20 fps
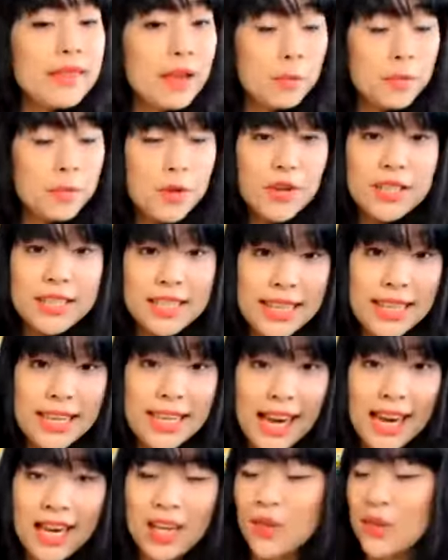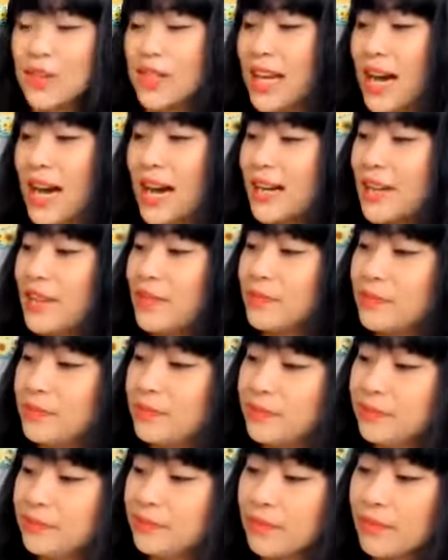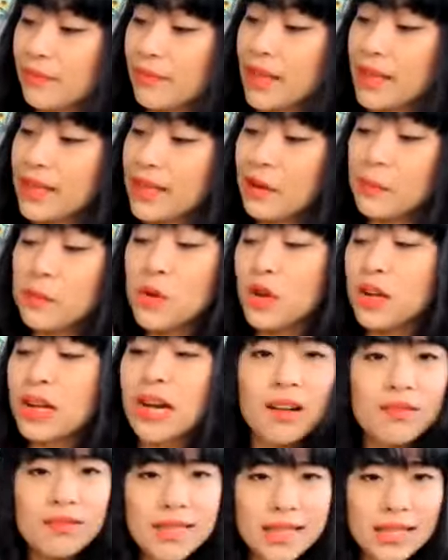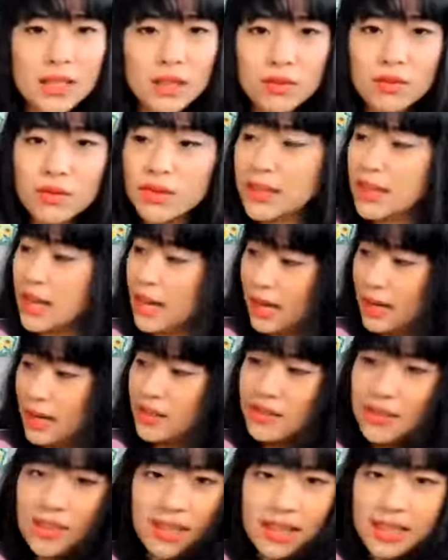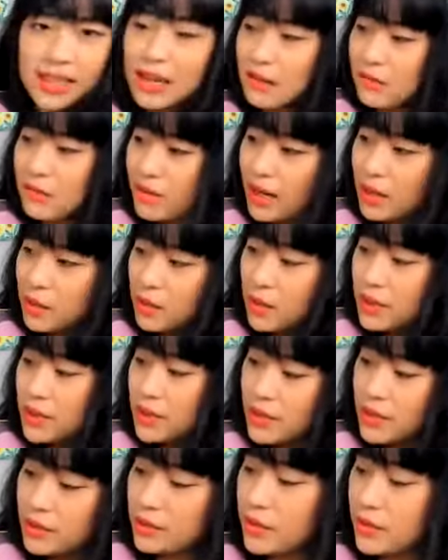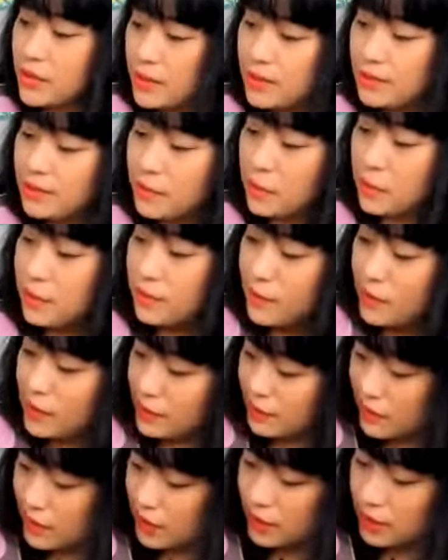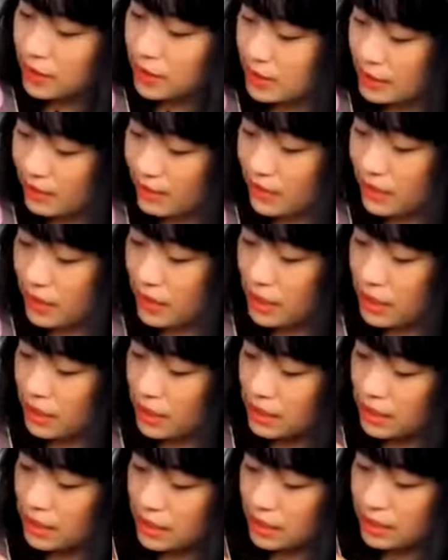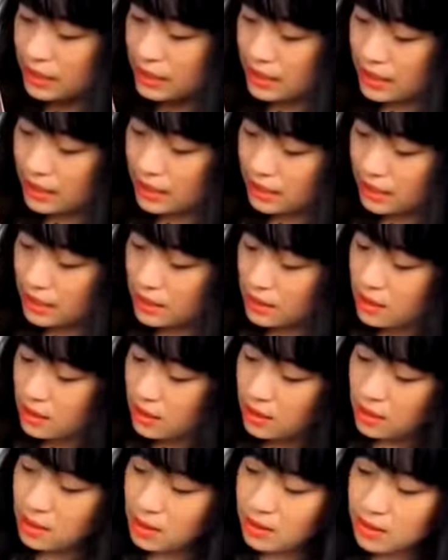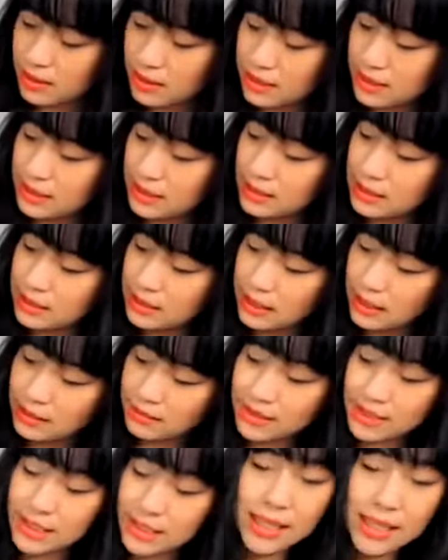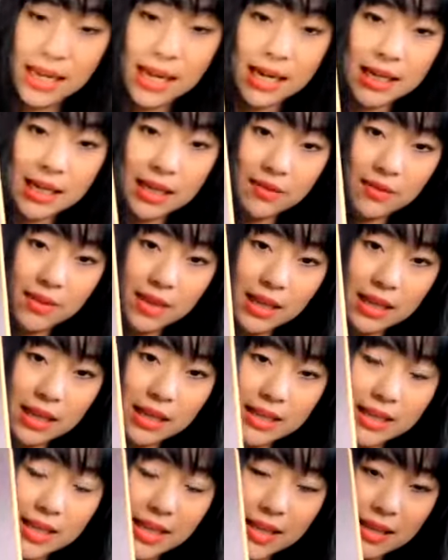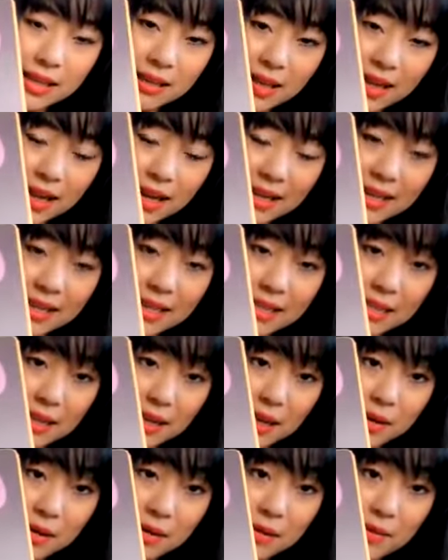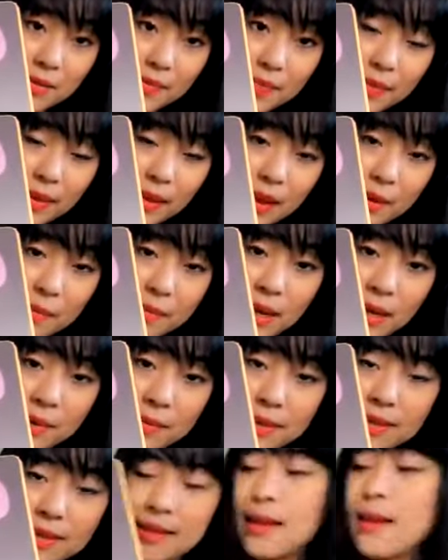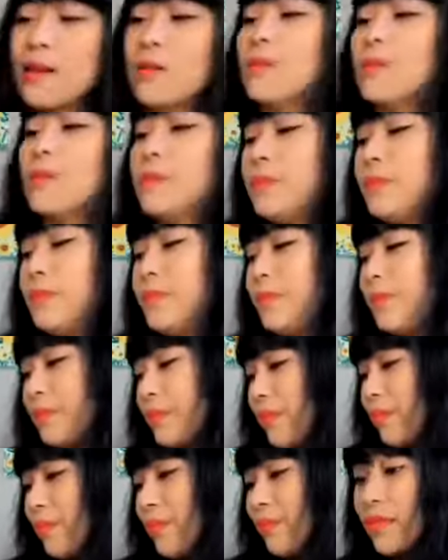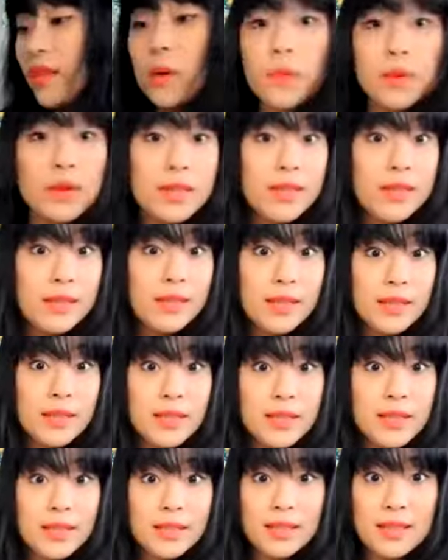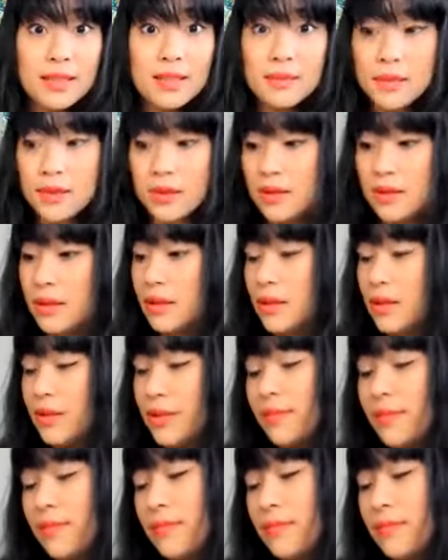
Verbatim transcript: Now we're you can count Now we're counting, 4 5 You can count, right? One, two, three, four, five, six, seven, eight, nine, ten. Oh, look at this snail. It's a tiny, really tiny snail, a baby snail. What do you think the next animal is?